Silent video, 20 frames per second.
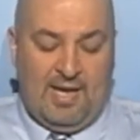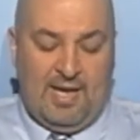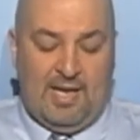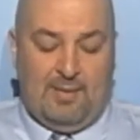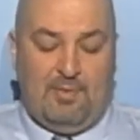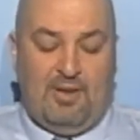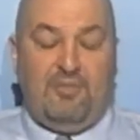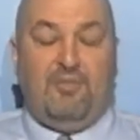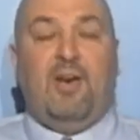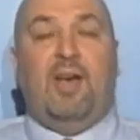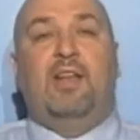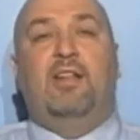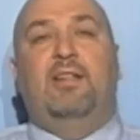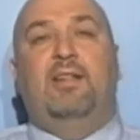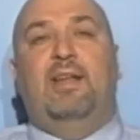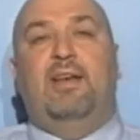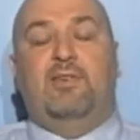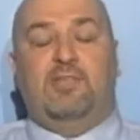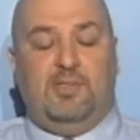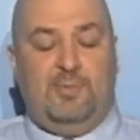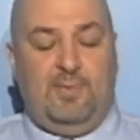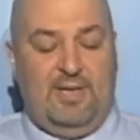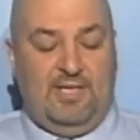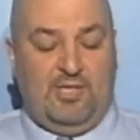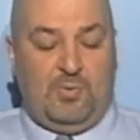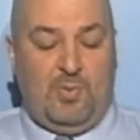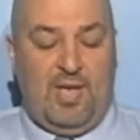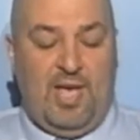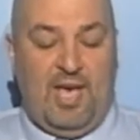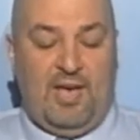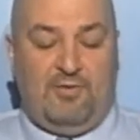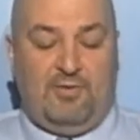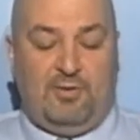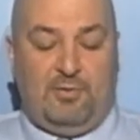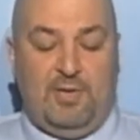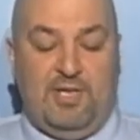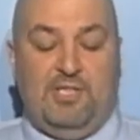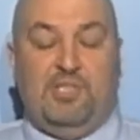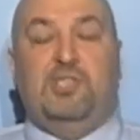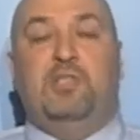And my final announcement is we have
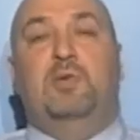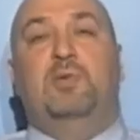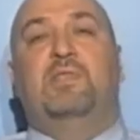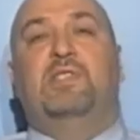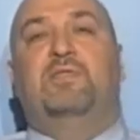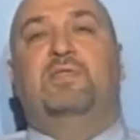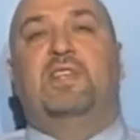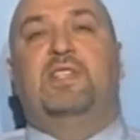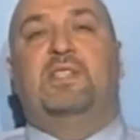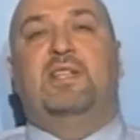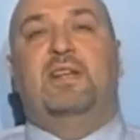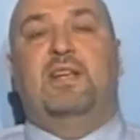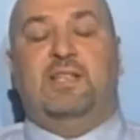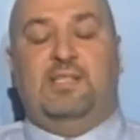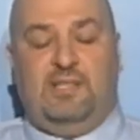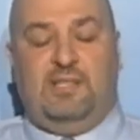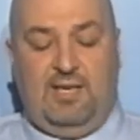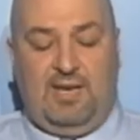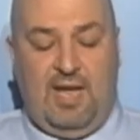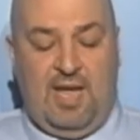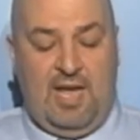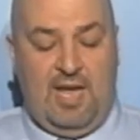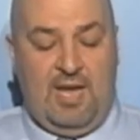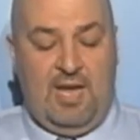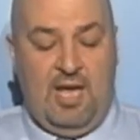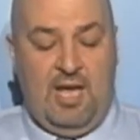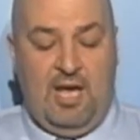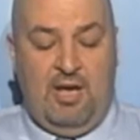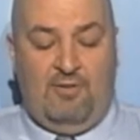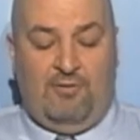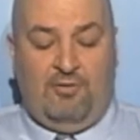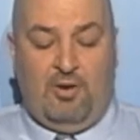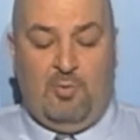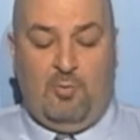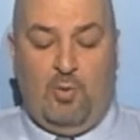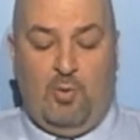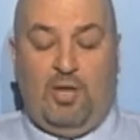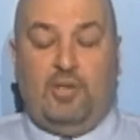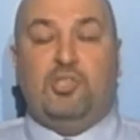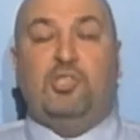three students visiting us today
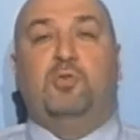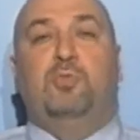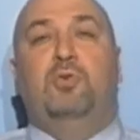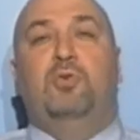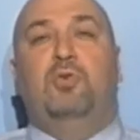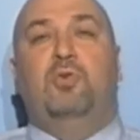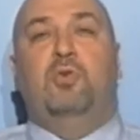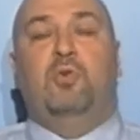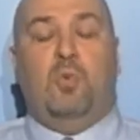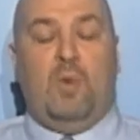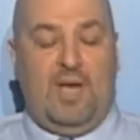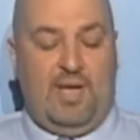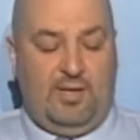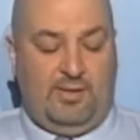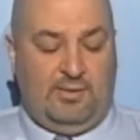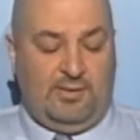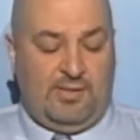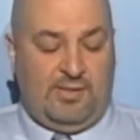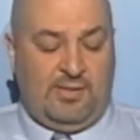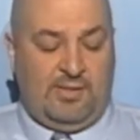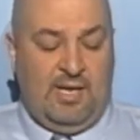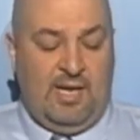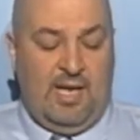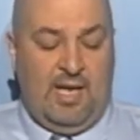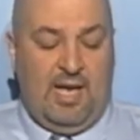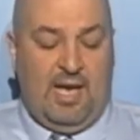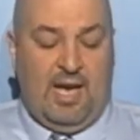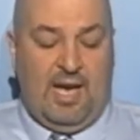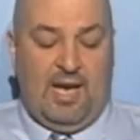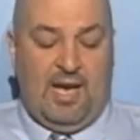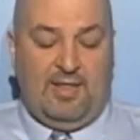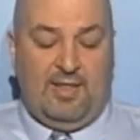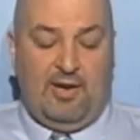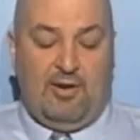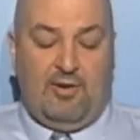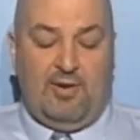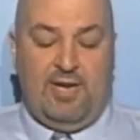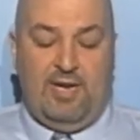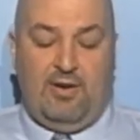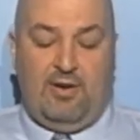from Welshpool, Wales. Uh,
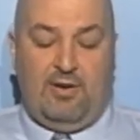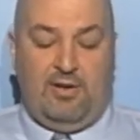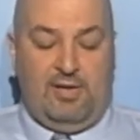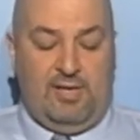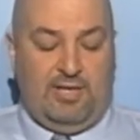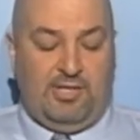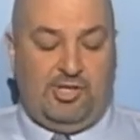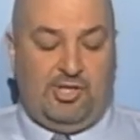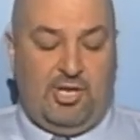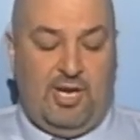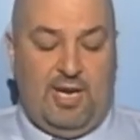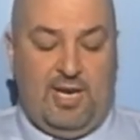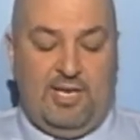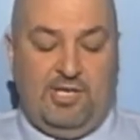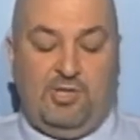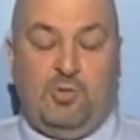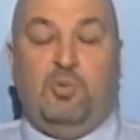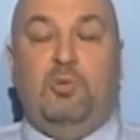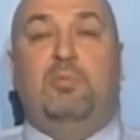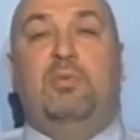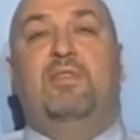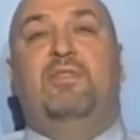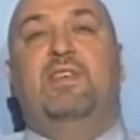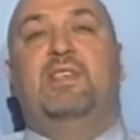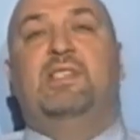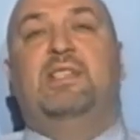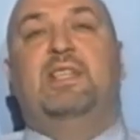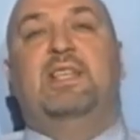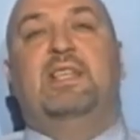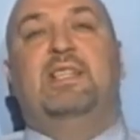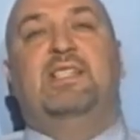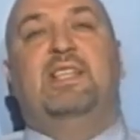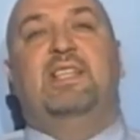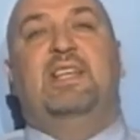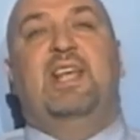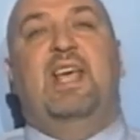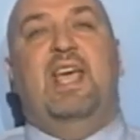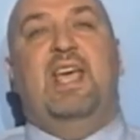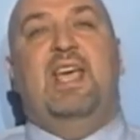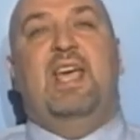they are here on an exchange and will be visiting
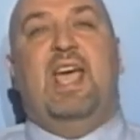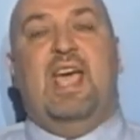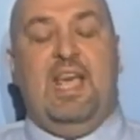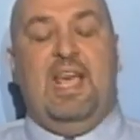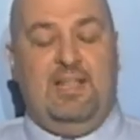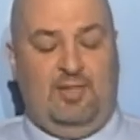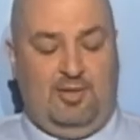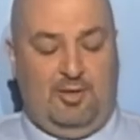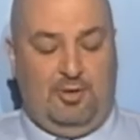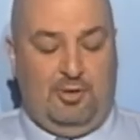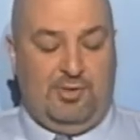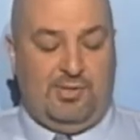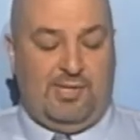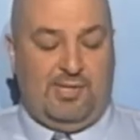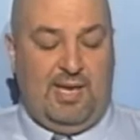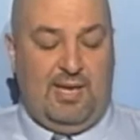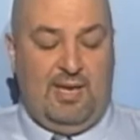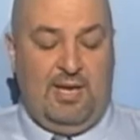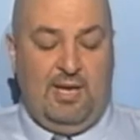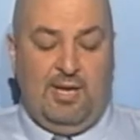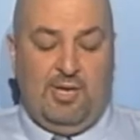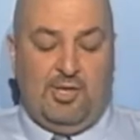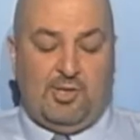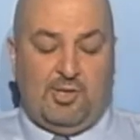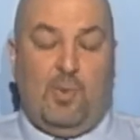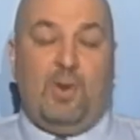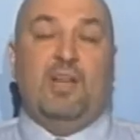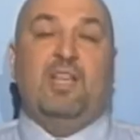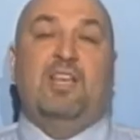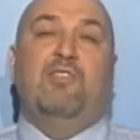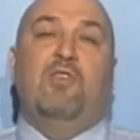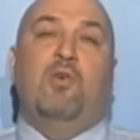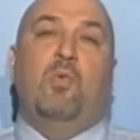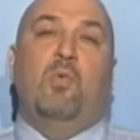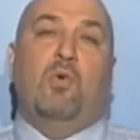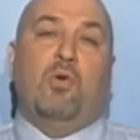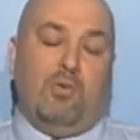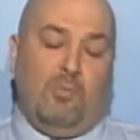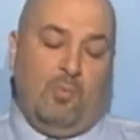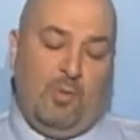today and Thursday. So, I want to give a
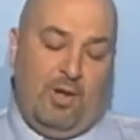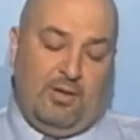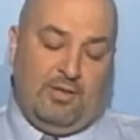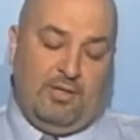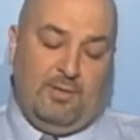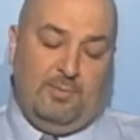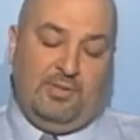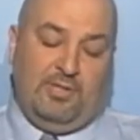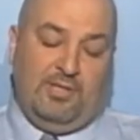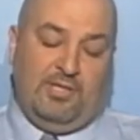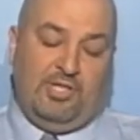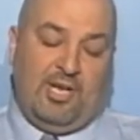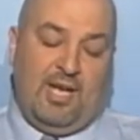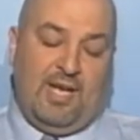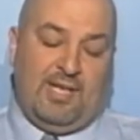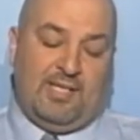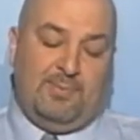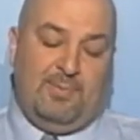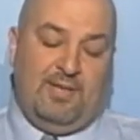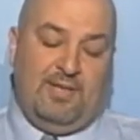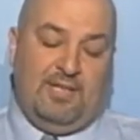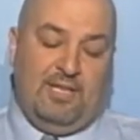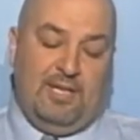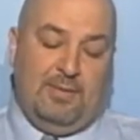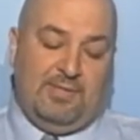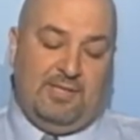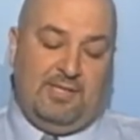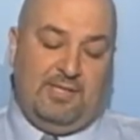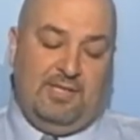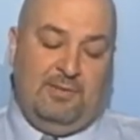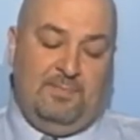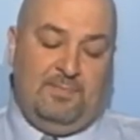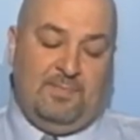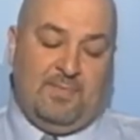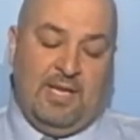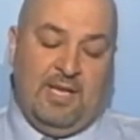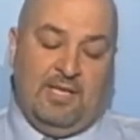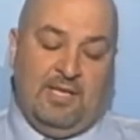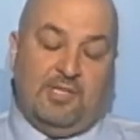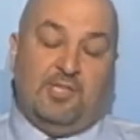warm welcome to Jasmine Gibson.
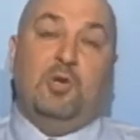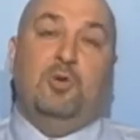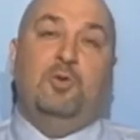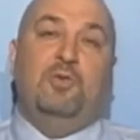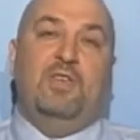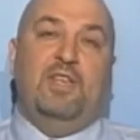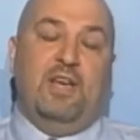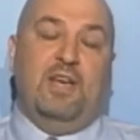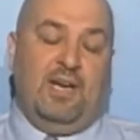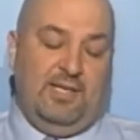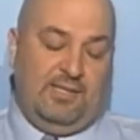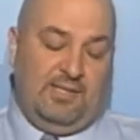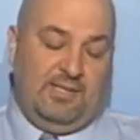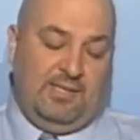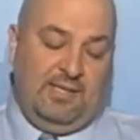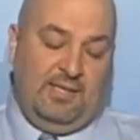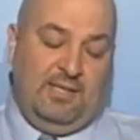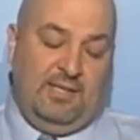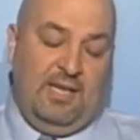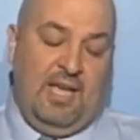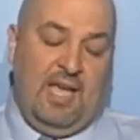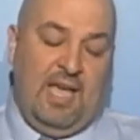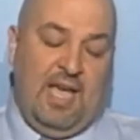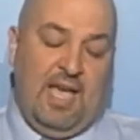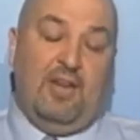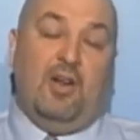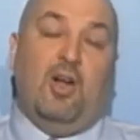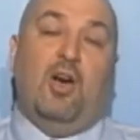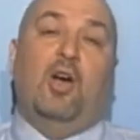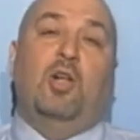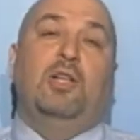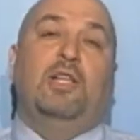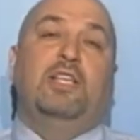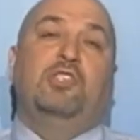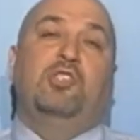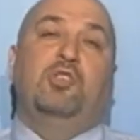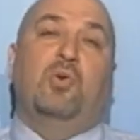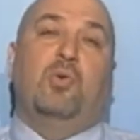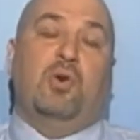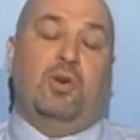Sophie Hudson, and
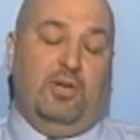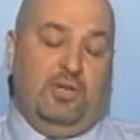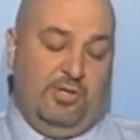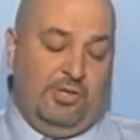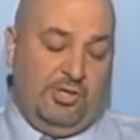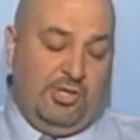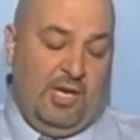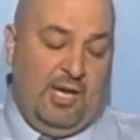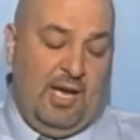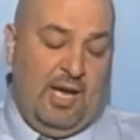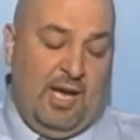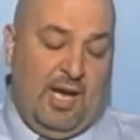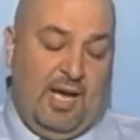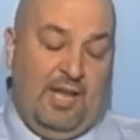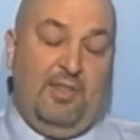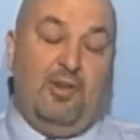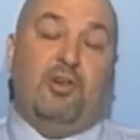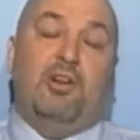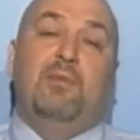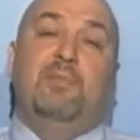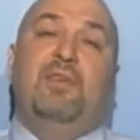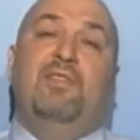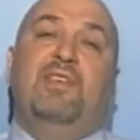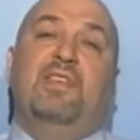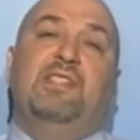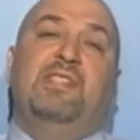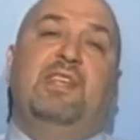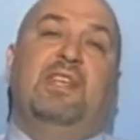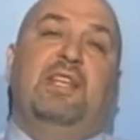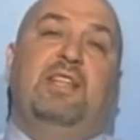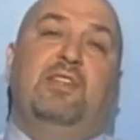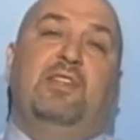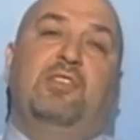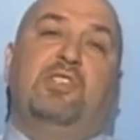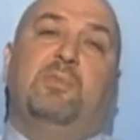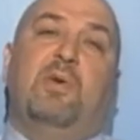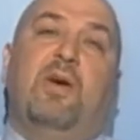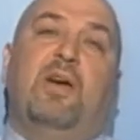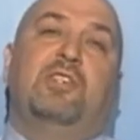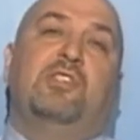Holly George. Uh, they're going to be visiting
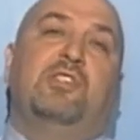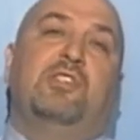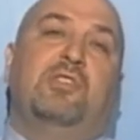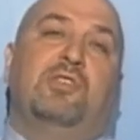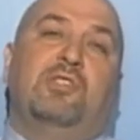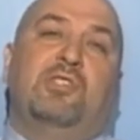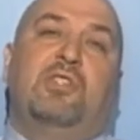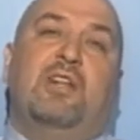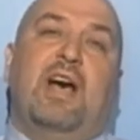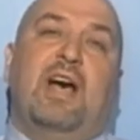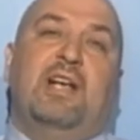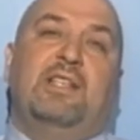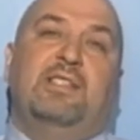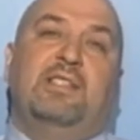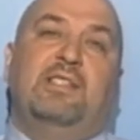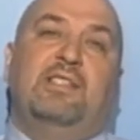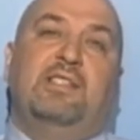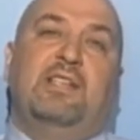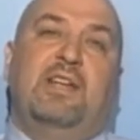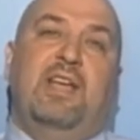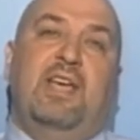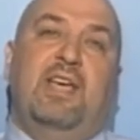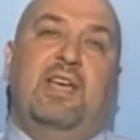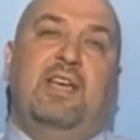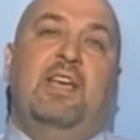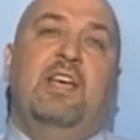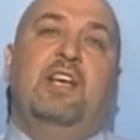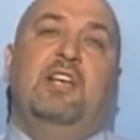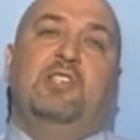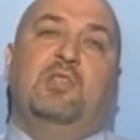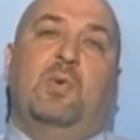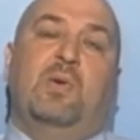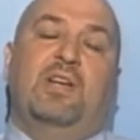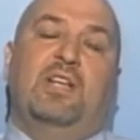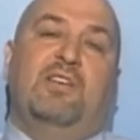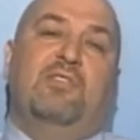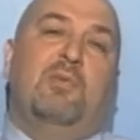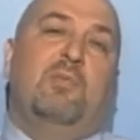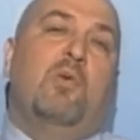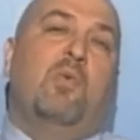their sponsors' classes today, so I want
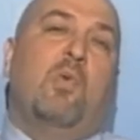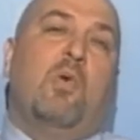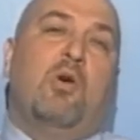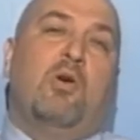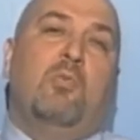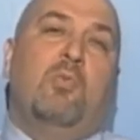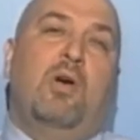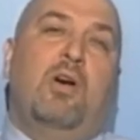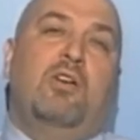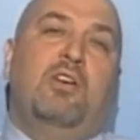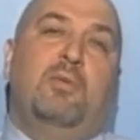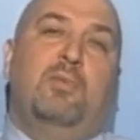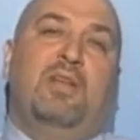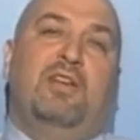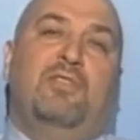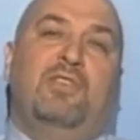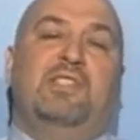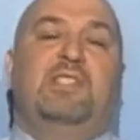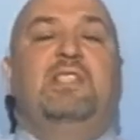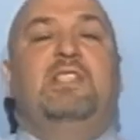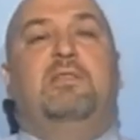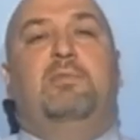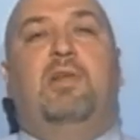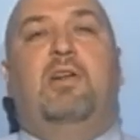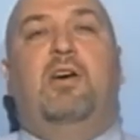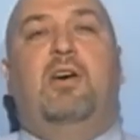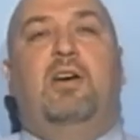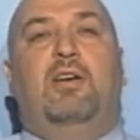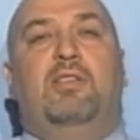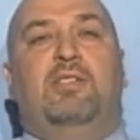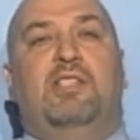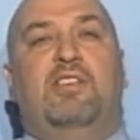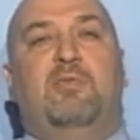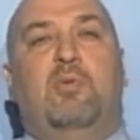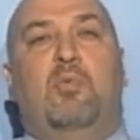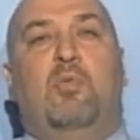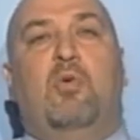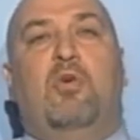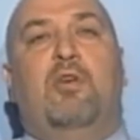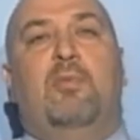to give them a warm welcome. And if you see them in the halls, give
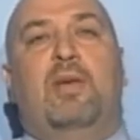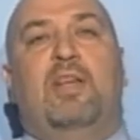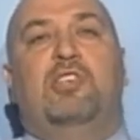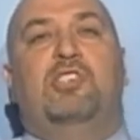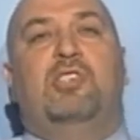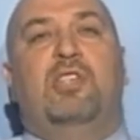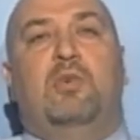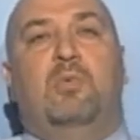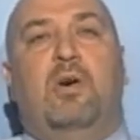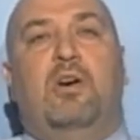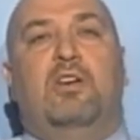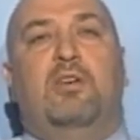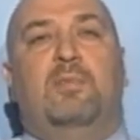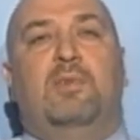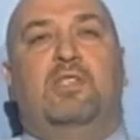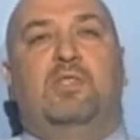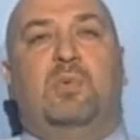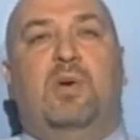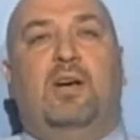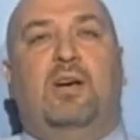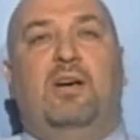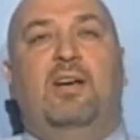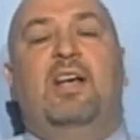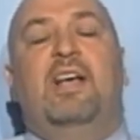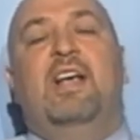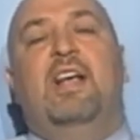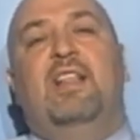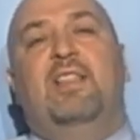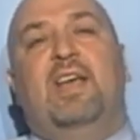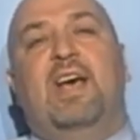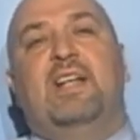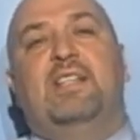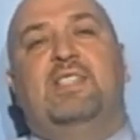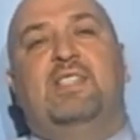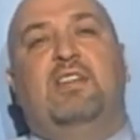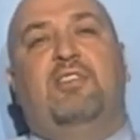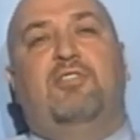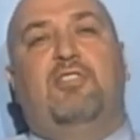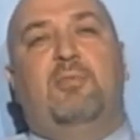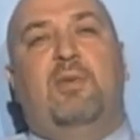them a warm HT welcome as well.
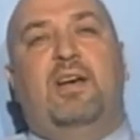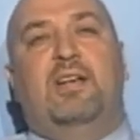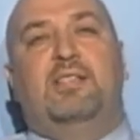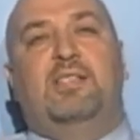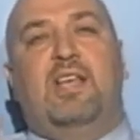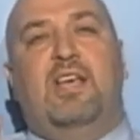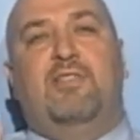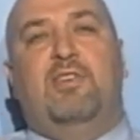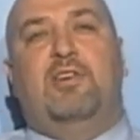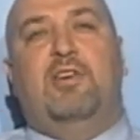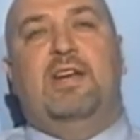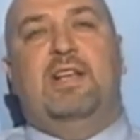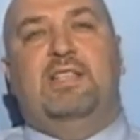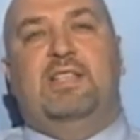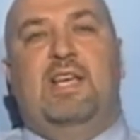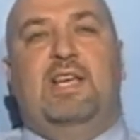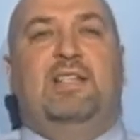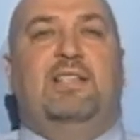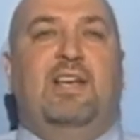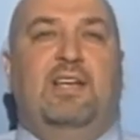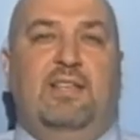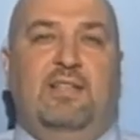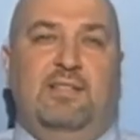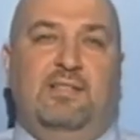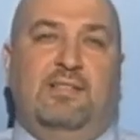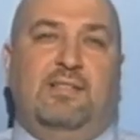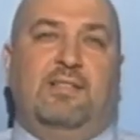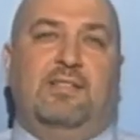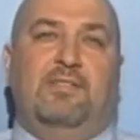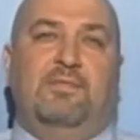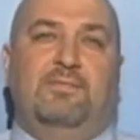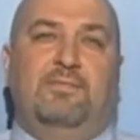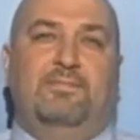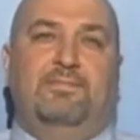That's it from us. Have a great day, Titans.